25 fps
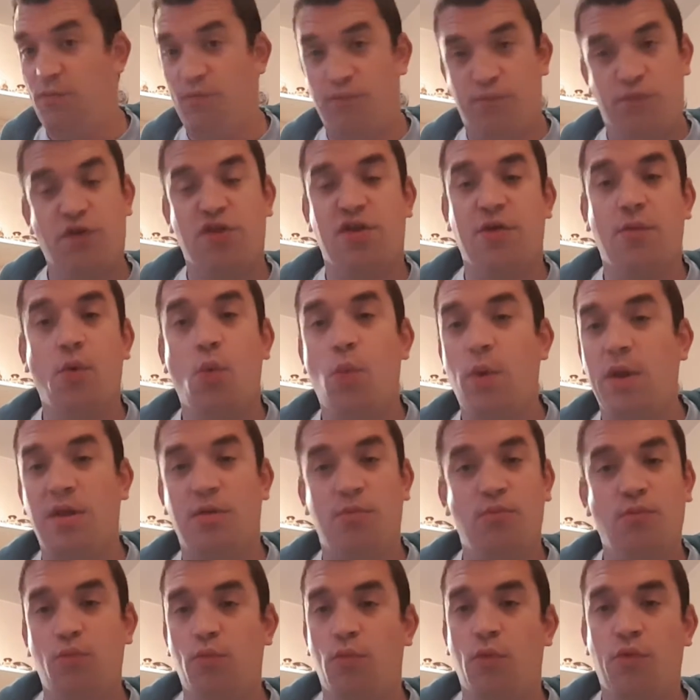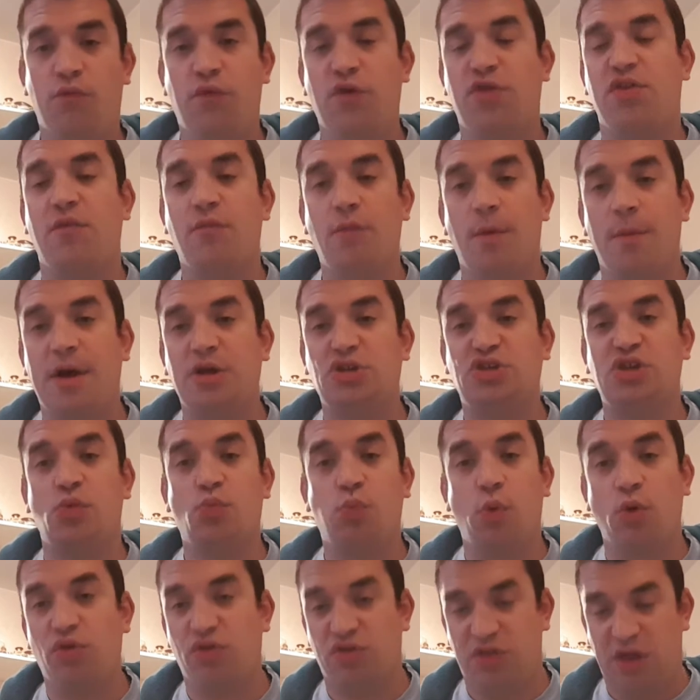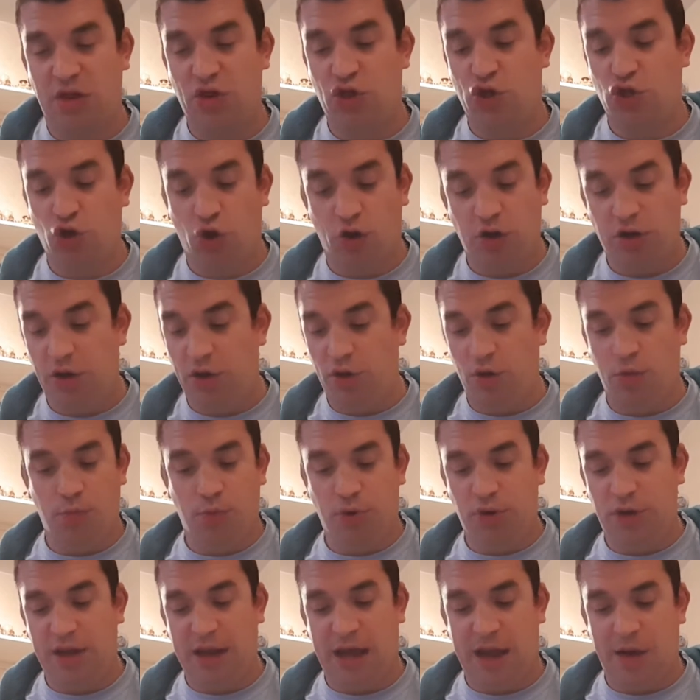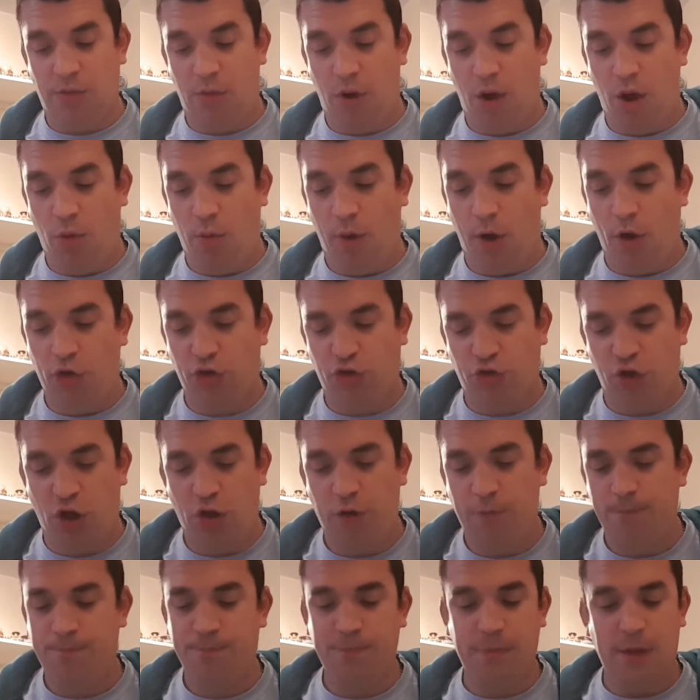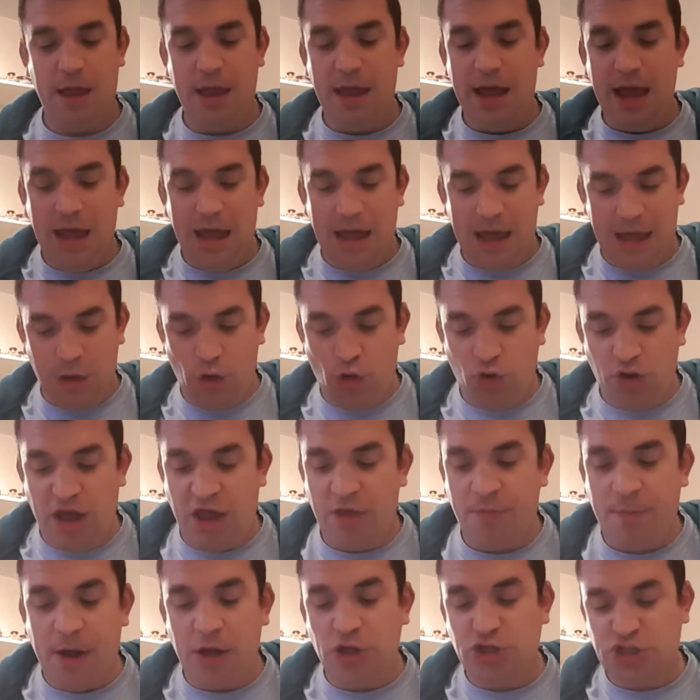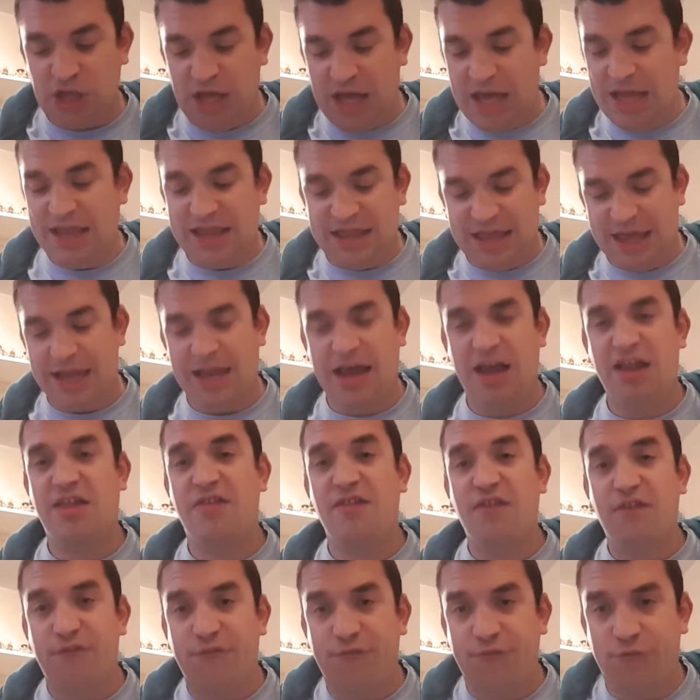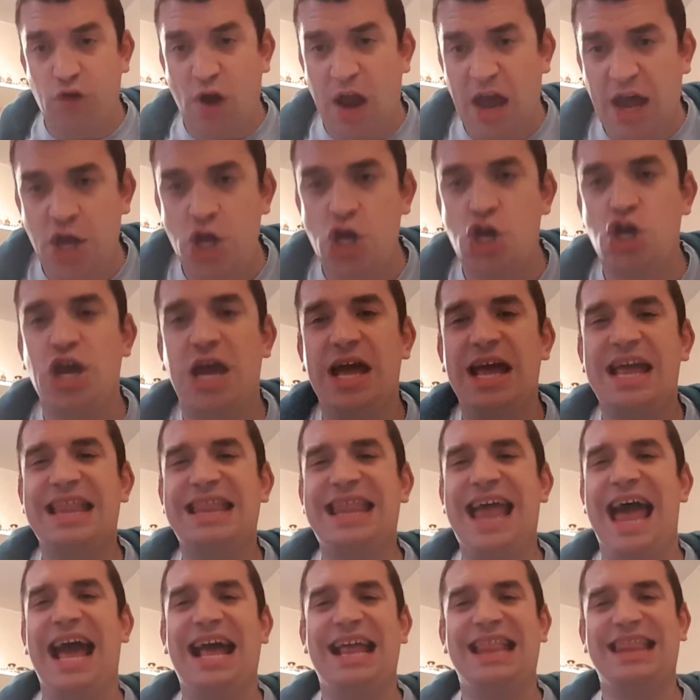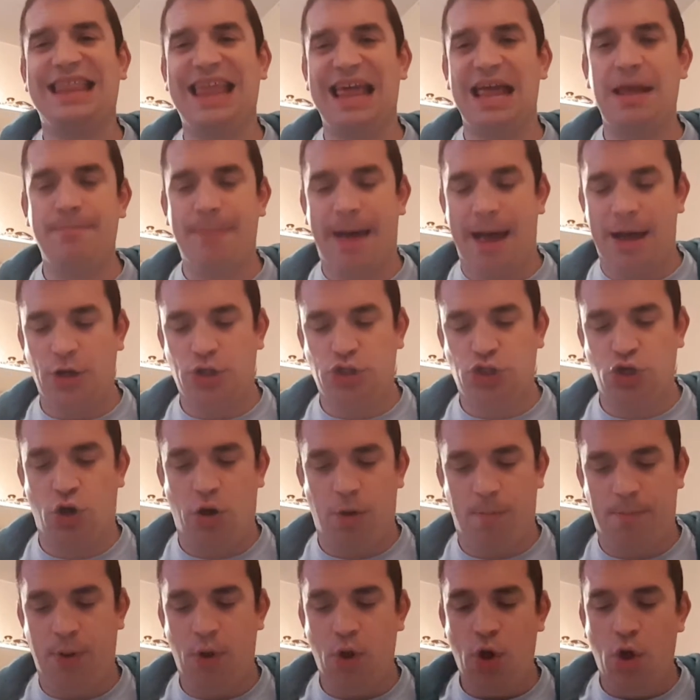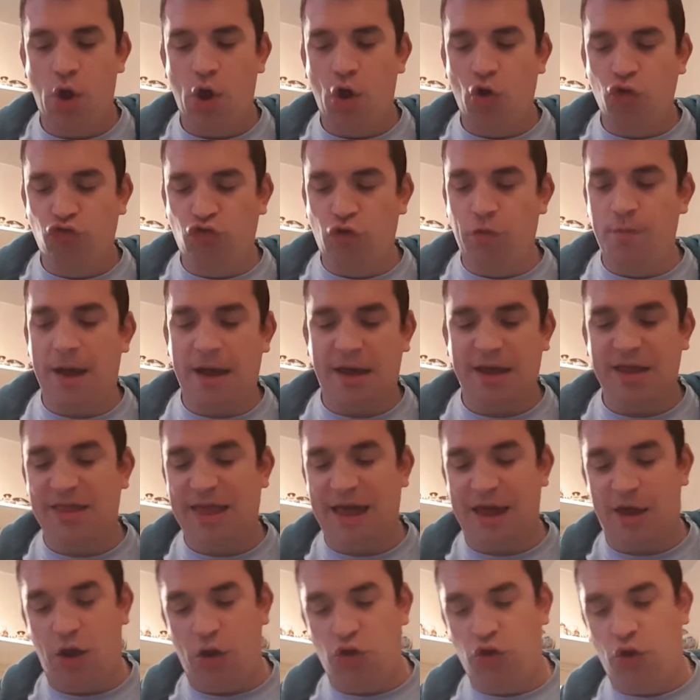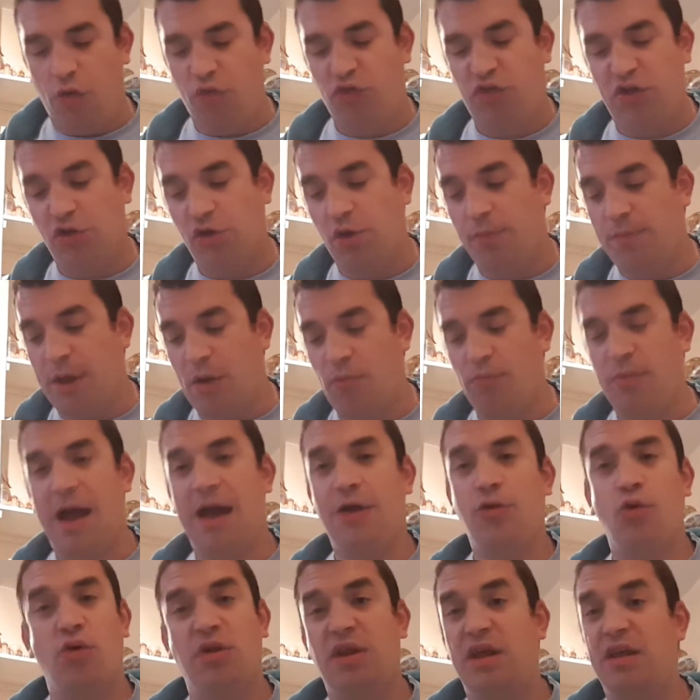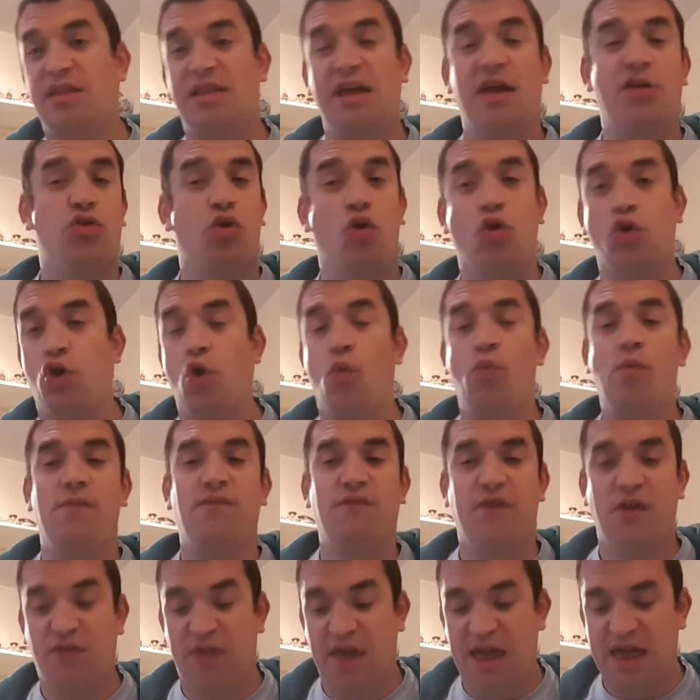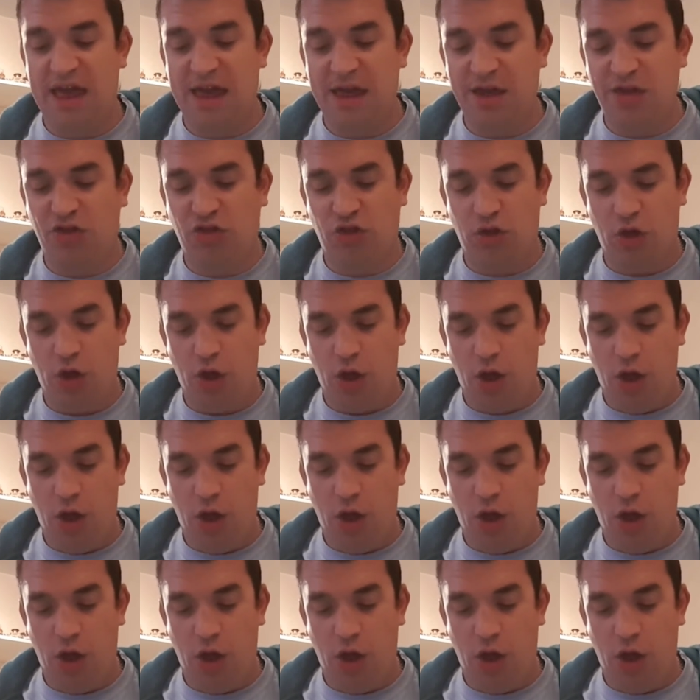First ever match he's won since joining the Monday Night Raw roster. In your next match, in a fresh tag team matchup, Drew McIntyre and Dolce could beat Rhino and Heath Slater, going for these.